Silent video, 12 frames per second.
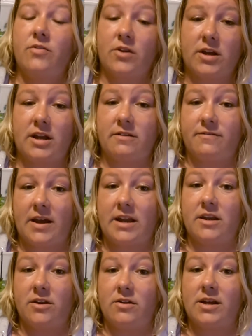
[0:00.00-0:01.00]
they're going to
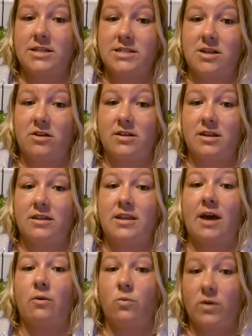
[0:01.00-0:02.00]
find a new consultant
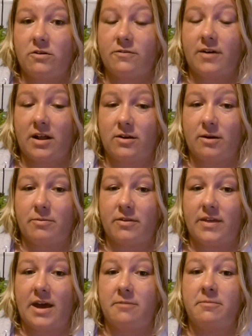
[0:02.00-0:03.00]
that will follow up
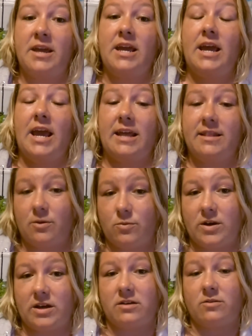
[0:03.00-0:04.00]
with them and that
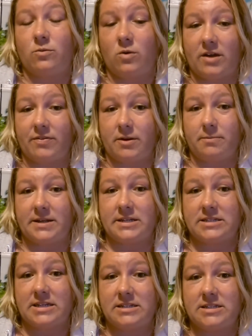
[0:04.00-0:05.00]
will want their
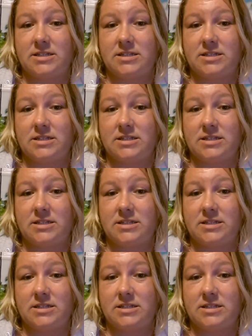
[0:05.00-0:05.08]
business.